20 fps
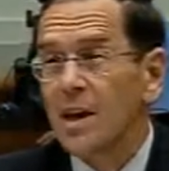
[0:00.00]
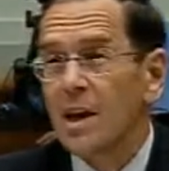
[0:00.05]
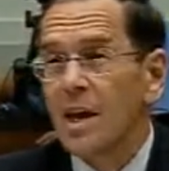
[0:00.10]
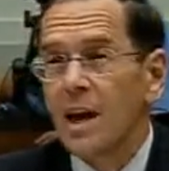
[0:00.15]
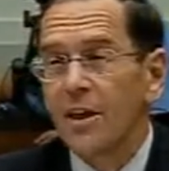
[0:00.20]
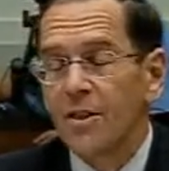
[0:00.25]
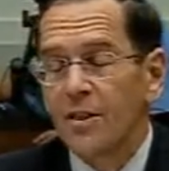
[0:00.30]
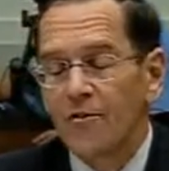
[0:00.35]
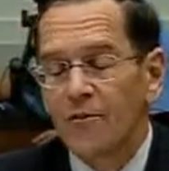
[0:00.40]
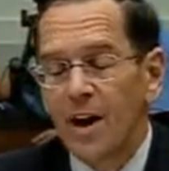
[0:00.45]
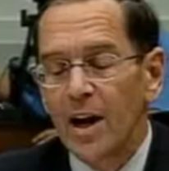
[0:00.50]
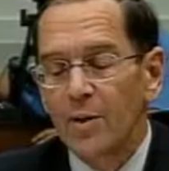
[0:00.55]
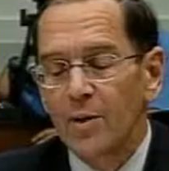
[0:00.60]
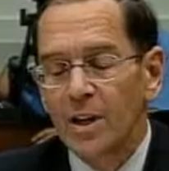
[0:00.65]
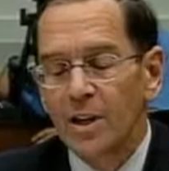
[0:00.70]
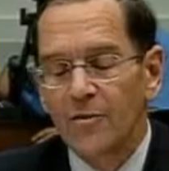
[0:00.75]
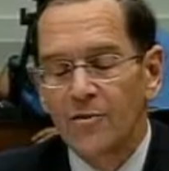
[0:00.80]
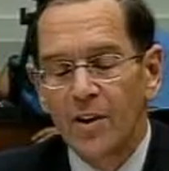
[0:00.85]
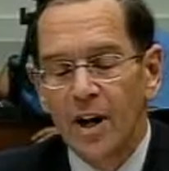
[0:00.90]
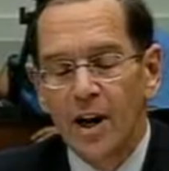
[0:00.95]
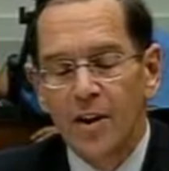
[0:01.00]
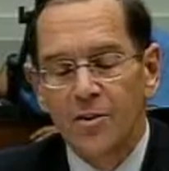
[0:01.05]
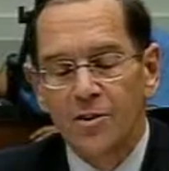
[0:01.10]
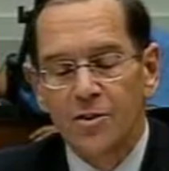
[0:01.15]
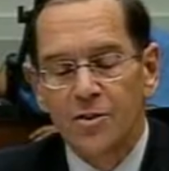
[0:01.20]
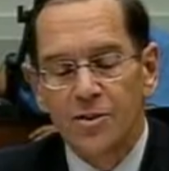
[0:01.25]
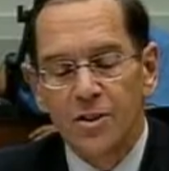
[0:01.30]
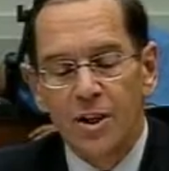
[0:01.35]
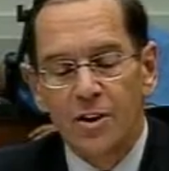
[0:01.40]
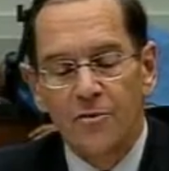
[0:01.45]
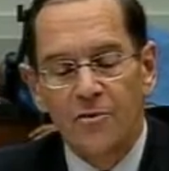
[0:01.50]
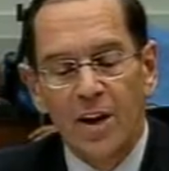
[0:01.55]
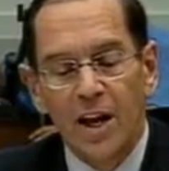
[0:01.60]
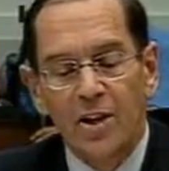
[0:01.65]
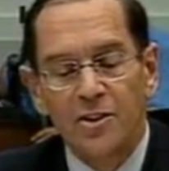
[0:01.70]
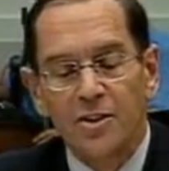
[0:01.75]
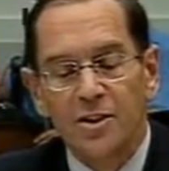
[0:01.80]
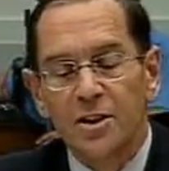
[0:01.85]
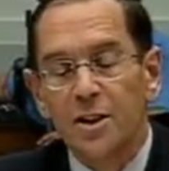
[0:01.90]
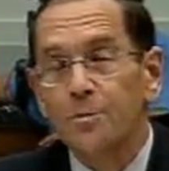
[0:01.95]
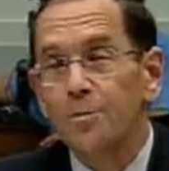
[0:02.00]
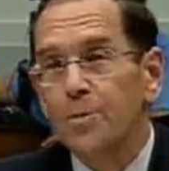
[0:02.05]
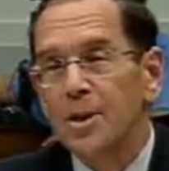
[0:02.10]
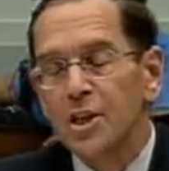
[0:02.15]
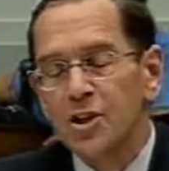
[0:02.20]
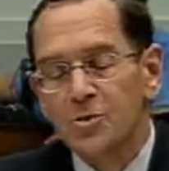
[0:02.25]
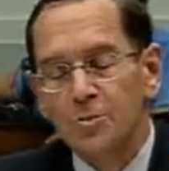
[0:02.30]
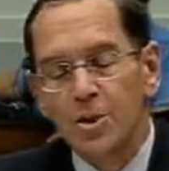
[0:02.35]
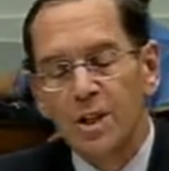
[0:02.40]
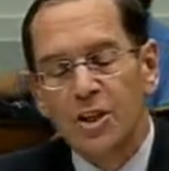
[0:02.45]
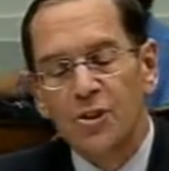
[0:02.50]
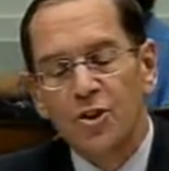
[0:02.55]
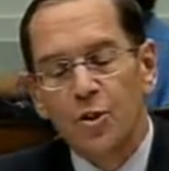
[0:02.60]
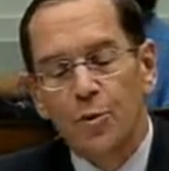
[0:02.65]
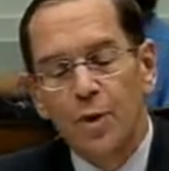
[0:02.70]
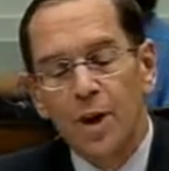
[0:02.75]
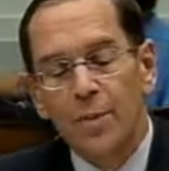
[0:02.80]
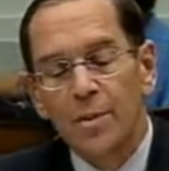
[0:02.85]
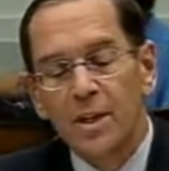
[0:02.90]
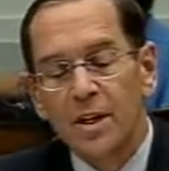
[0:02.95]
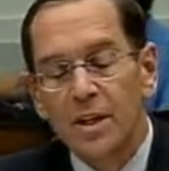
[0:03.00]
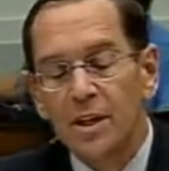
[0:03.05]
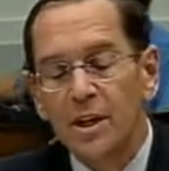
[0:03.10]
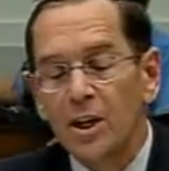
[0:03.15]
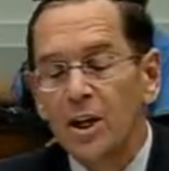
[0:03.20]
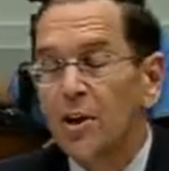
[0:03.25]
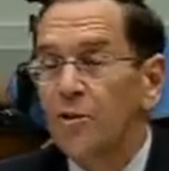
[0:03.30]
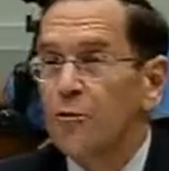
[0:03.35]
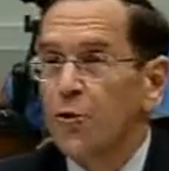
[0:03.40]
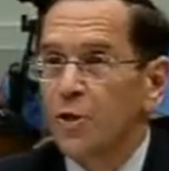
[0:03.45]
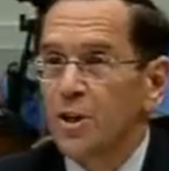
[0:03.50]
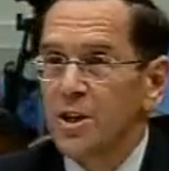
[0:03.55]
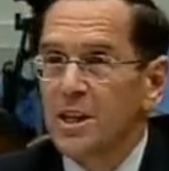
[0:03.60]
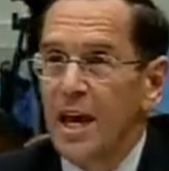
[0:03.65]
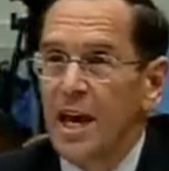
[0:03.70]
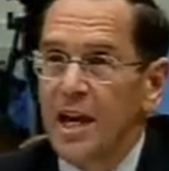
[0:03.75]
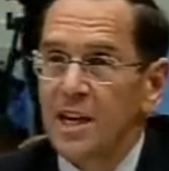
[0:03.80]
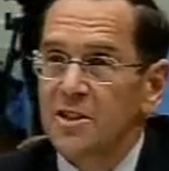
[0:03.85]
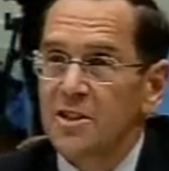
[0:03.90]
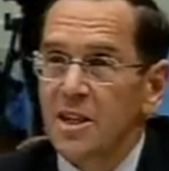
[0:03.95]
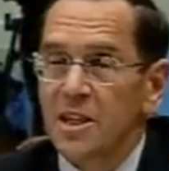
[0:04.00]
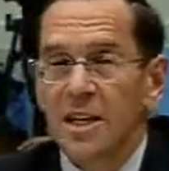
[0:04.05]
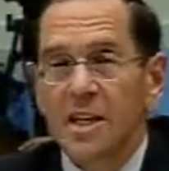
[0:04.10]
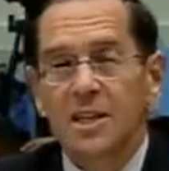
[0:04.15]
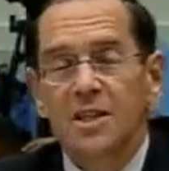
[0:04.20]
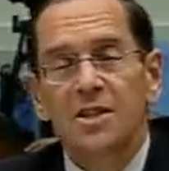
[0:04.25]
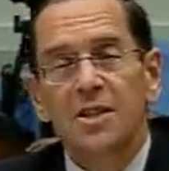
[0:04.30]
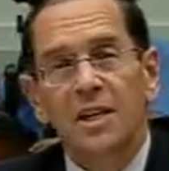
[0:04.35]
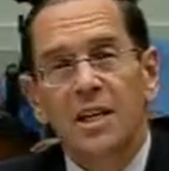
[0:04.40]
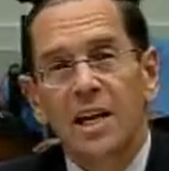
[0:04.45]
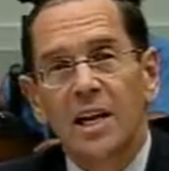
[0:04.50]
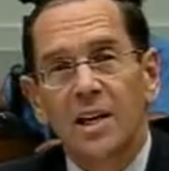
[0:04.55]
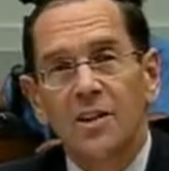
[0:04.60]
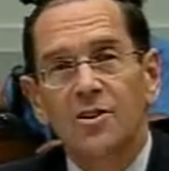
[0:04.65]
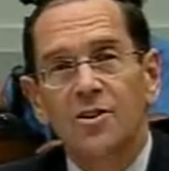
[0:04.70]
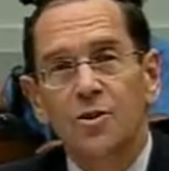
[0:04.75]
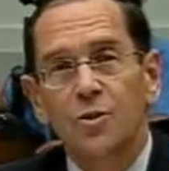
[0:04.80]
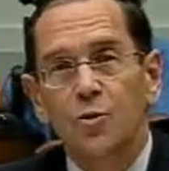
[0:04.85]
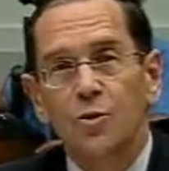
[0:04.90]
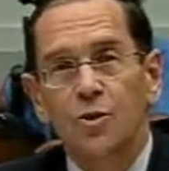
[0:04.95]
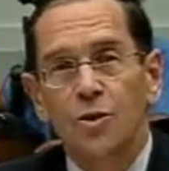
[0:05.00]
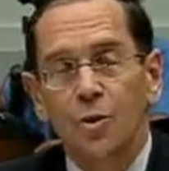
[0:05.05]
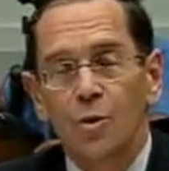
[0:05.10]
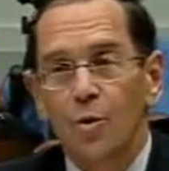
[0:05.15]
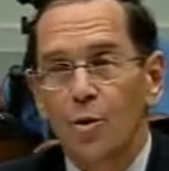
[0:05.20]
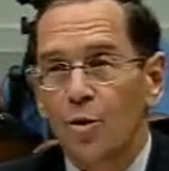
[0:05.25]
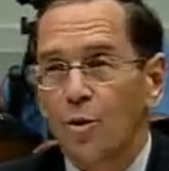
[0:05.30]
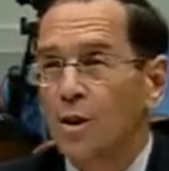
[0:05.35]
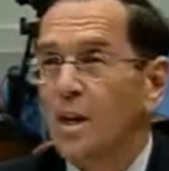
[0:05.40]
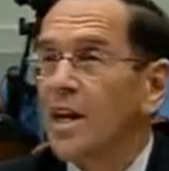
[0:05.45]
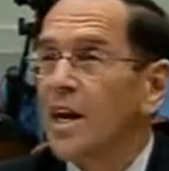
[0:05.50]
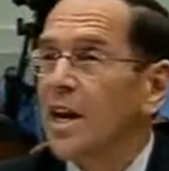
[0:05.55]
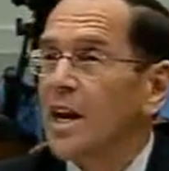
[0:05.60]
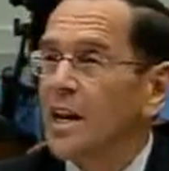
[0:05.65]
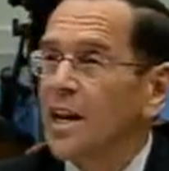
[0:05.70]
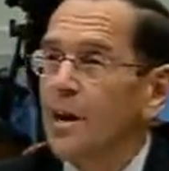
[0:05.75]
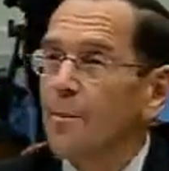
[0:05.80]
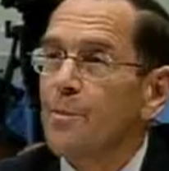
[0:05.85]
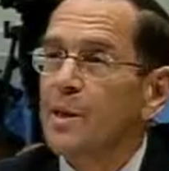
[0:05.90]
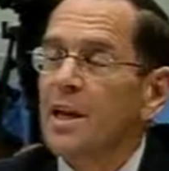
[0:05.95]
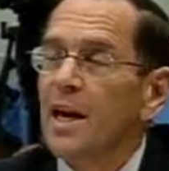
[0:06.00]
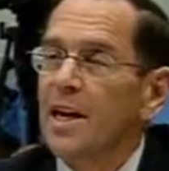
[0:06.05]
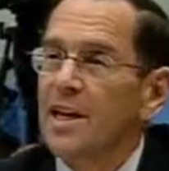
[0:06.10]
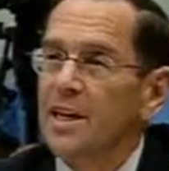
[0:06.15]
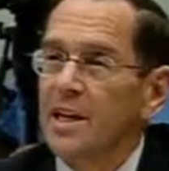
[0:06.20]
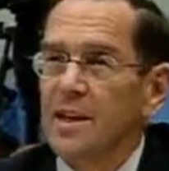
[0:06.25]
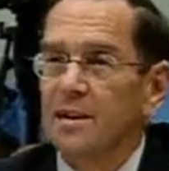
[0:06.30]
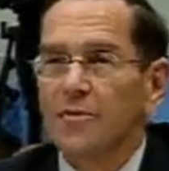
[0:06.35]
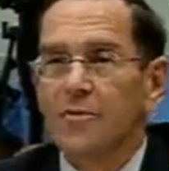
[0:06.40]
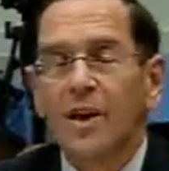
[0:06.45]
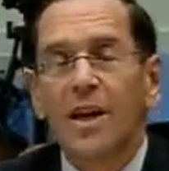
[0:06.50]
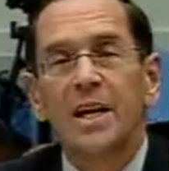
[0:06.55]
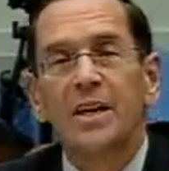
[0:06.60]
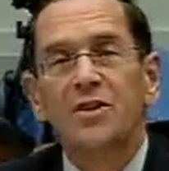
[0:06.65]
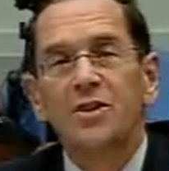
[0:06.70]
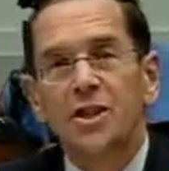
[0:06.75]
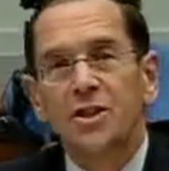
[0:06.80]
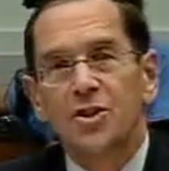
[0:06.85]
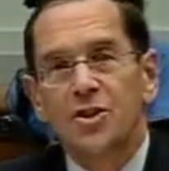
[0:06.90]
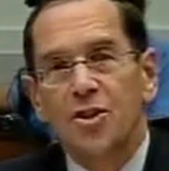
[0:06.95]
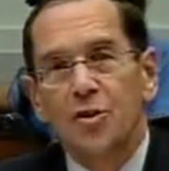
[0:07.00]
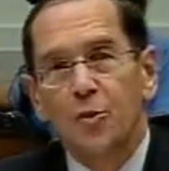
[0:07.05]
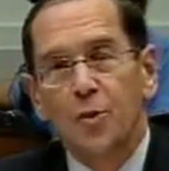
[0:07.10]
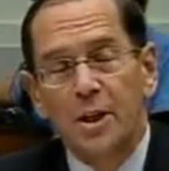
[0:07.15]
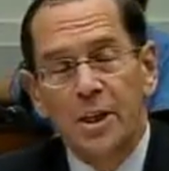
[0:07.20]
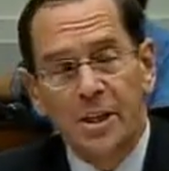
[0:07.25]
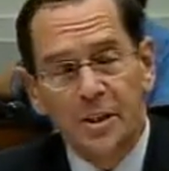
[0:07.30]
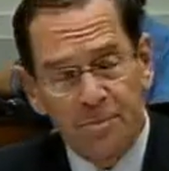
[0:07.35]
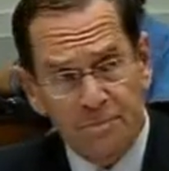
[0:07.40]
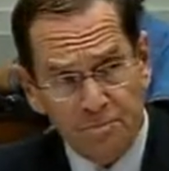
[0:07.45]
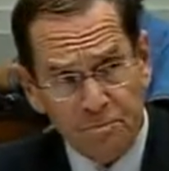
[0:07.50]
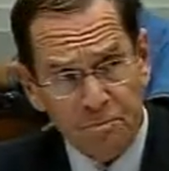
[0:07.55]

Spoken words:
And the Founding Fathers fashioned impeachment as a remedy for attacks against the constitutional order. And let me identify just three.